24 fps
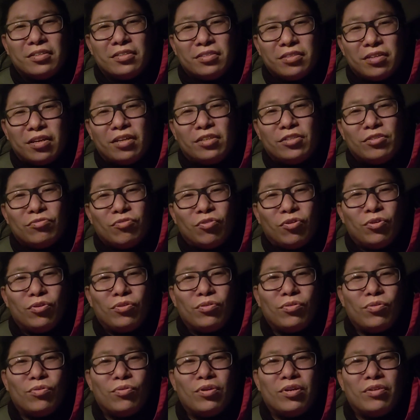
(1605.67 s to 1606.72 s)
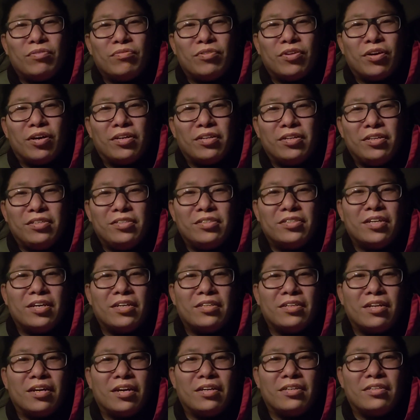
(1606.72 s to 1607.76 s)
That's for the glory of God. He said
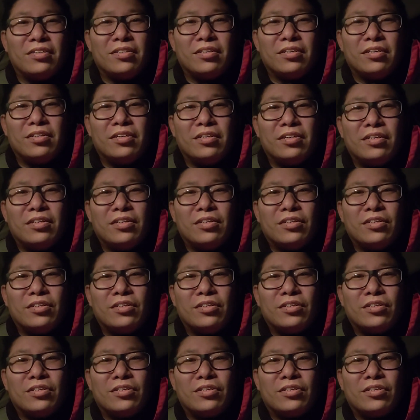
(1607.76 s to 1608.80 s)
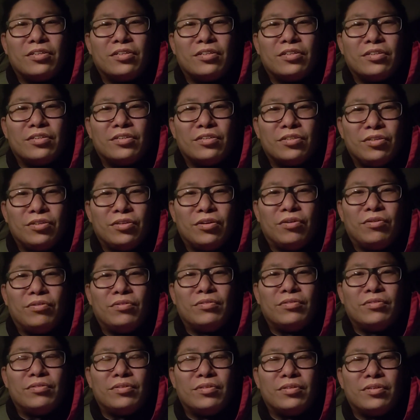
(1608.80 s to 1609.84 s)
that. You know,
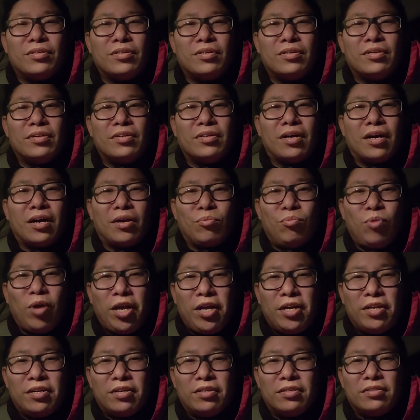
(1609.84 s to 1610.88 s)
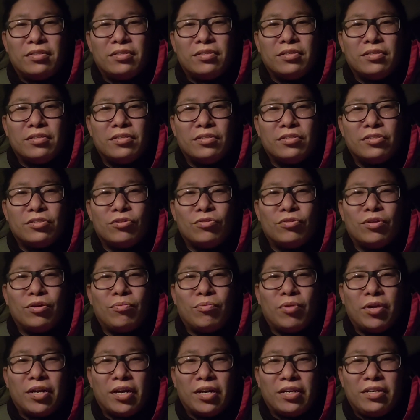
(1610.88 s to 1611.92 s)
I waited so that
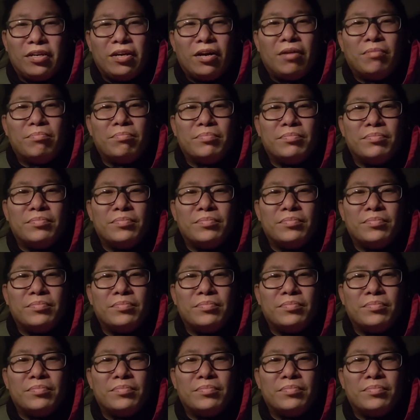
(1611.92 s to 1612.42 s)
when I come,